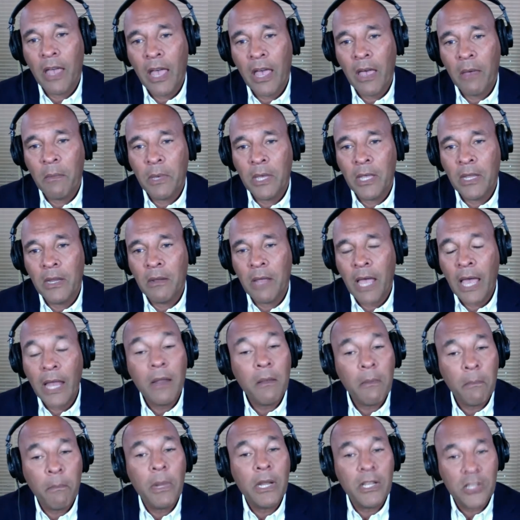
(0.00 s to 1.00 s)
I mean,
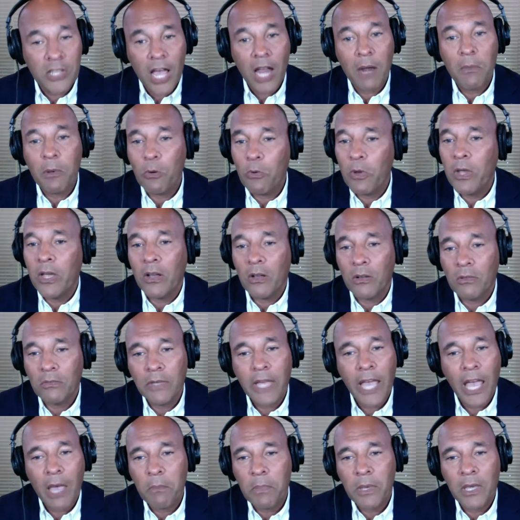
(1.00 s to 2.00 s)
but it's got to be real.
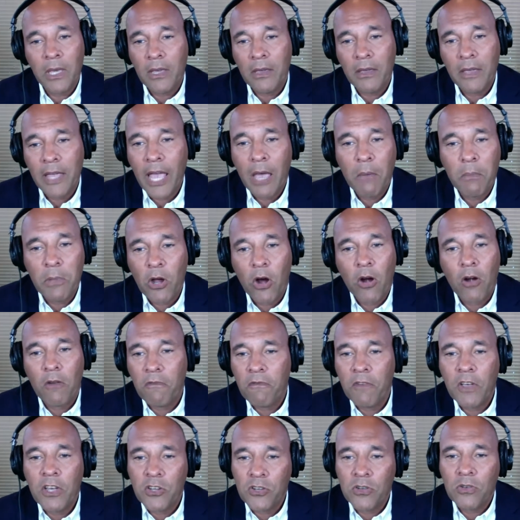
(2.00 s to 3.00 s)
Can't be
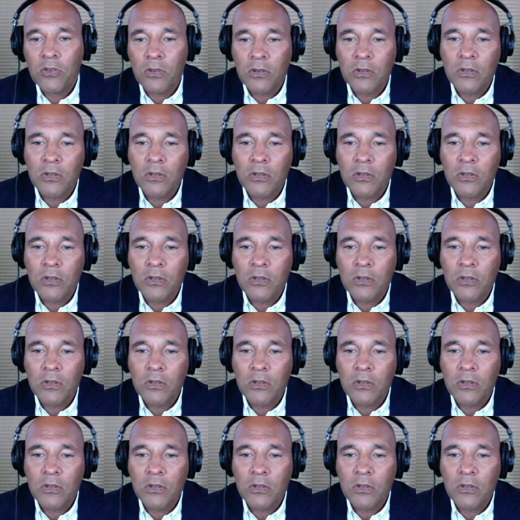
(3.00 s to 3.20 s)
artificial.